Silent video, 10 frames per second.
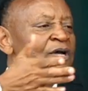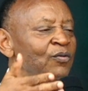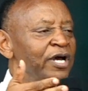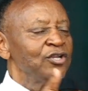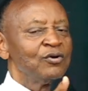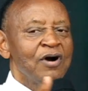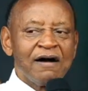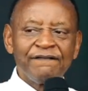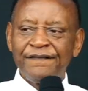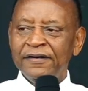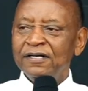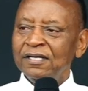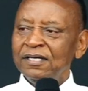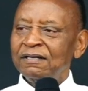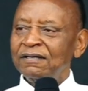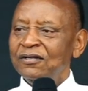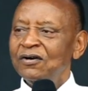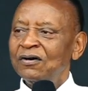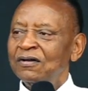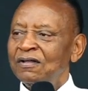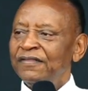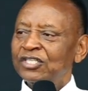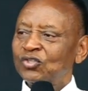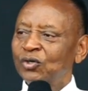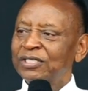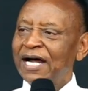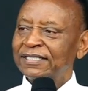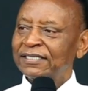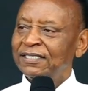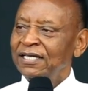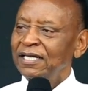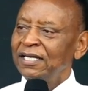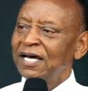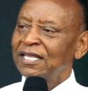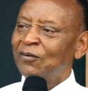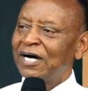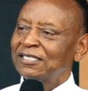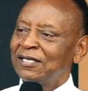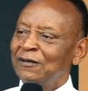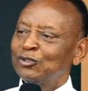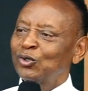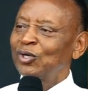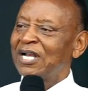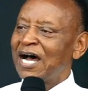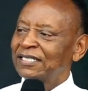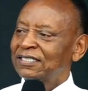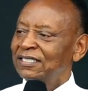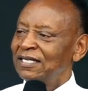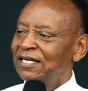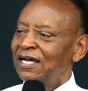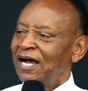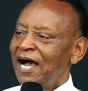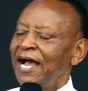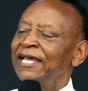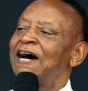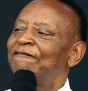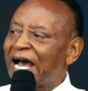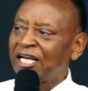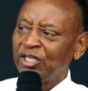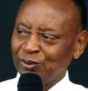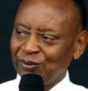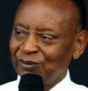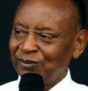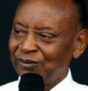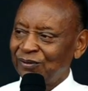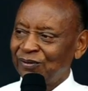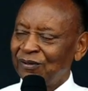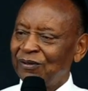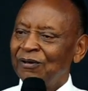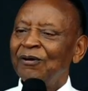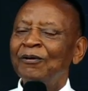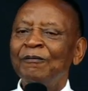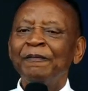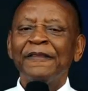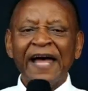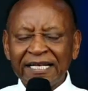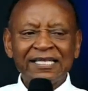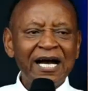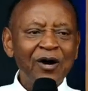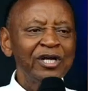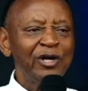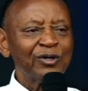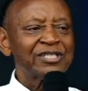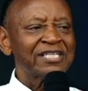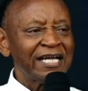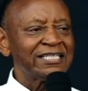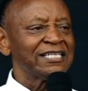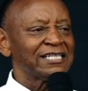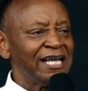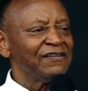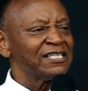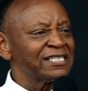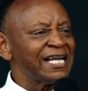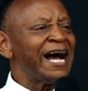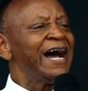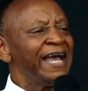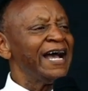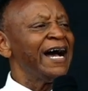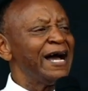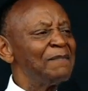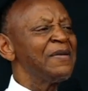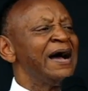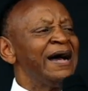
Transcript: when you have, you know, the sawdust. In other words, sawdust haina value. That's how he looks at his life. He says, I am